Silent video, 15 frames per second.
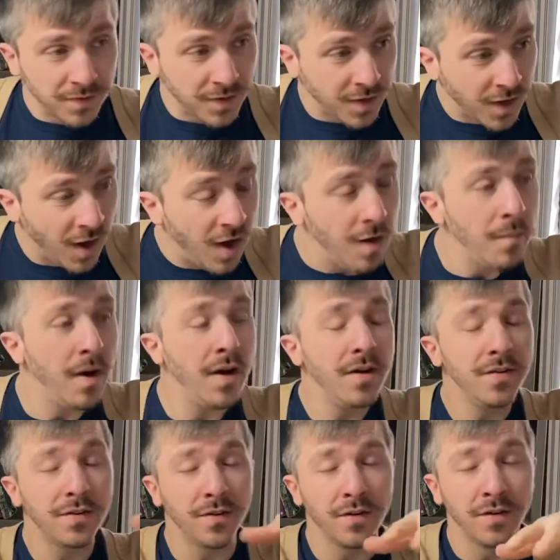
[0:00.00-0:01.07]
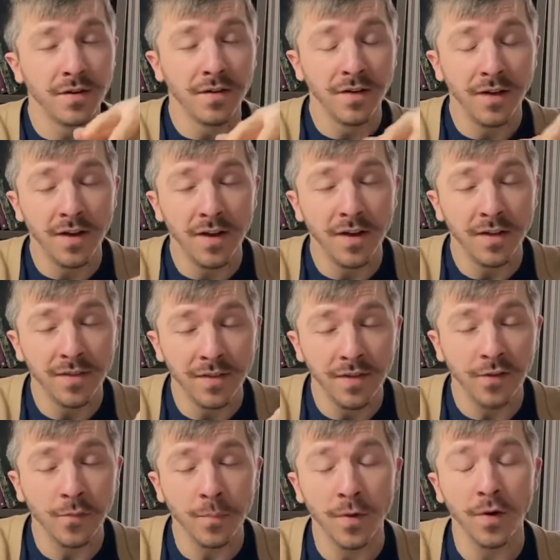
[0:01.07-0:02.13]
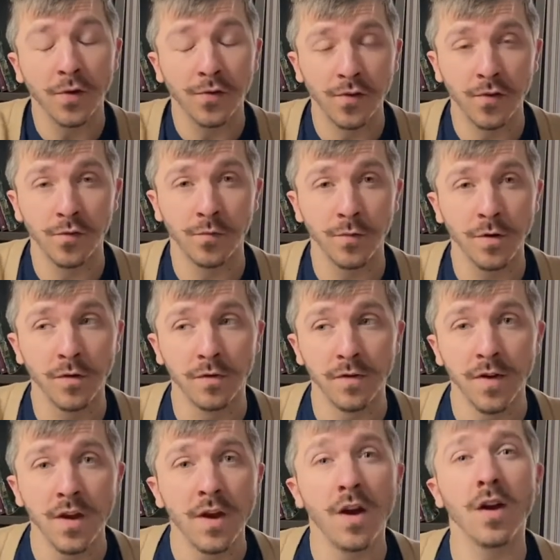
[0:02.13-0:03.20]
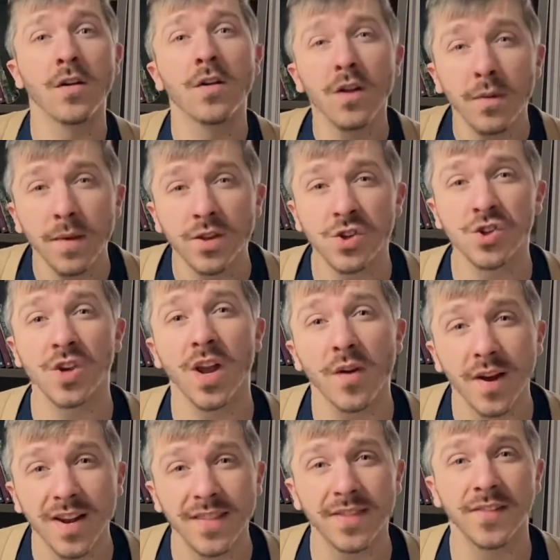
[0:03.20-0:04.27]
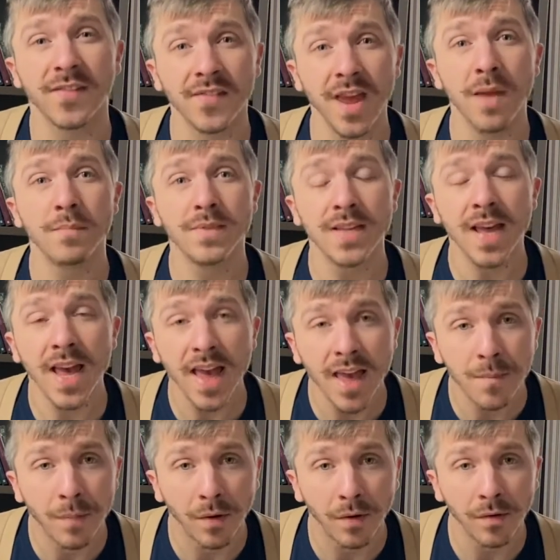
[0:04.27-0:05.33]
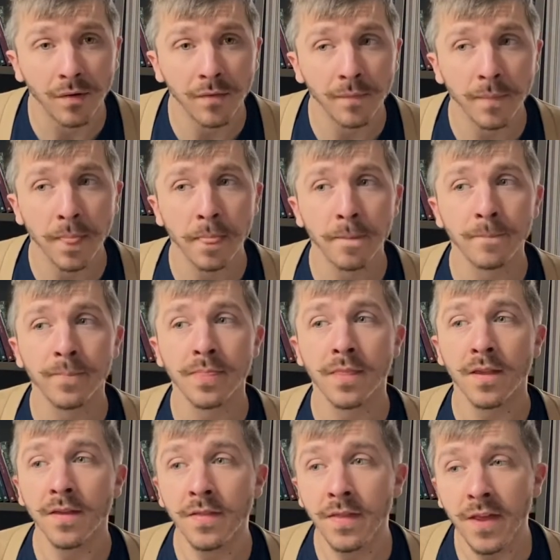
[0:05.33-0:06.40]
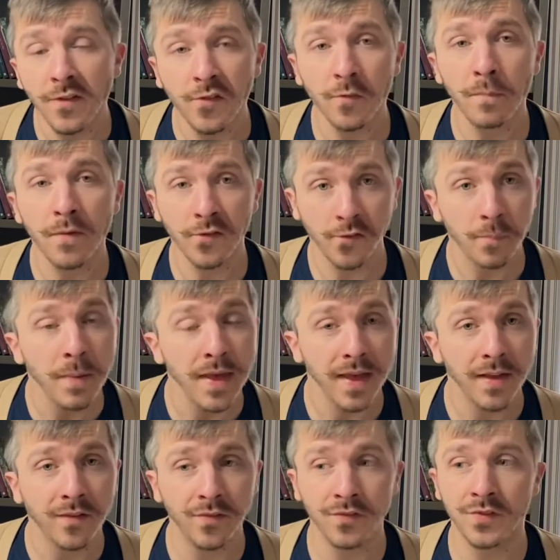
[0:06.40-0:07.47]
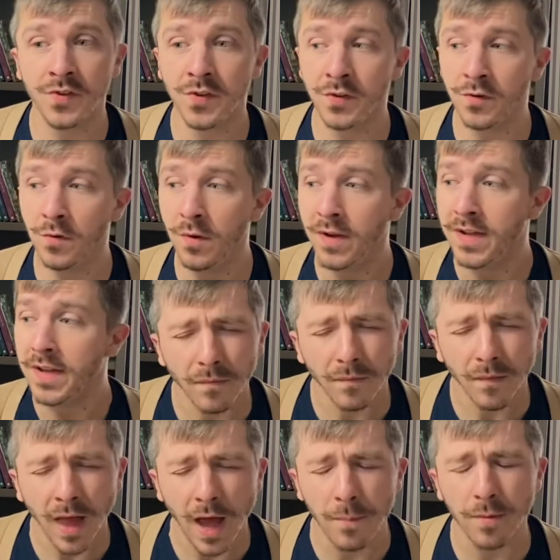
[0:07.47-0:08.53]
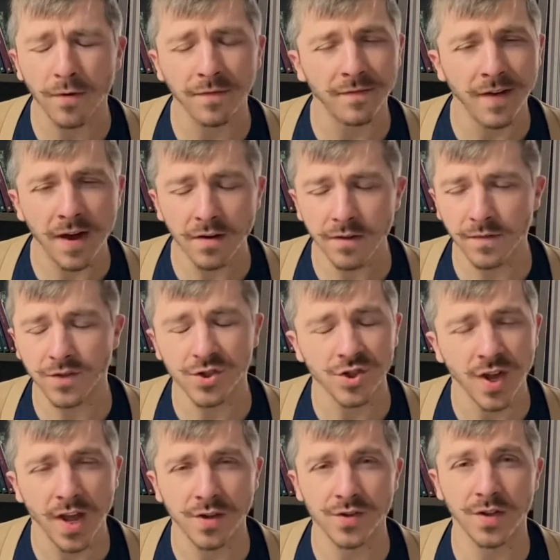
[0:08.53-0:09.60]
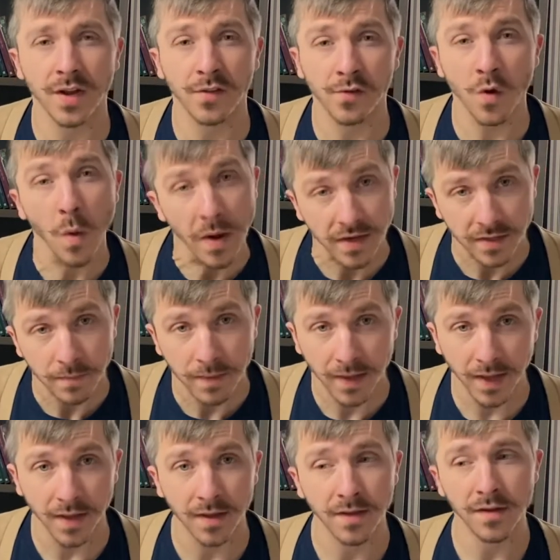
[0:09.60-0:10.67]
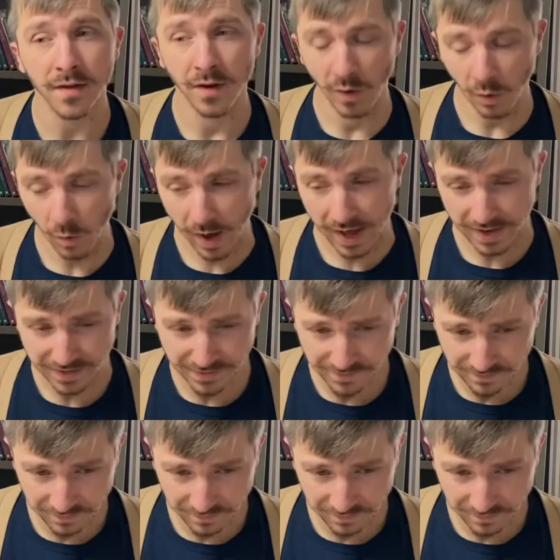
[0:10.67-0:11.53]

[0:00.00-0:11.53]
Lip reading: come under this person's roof, are going to be sharing at the same table. This bespeaks to how profound of a change that it's going to be when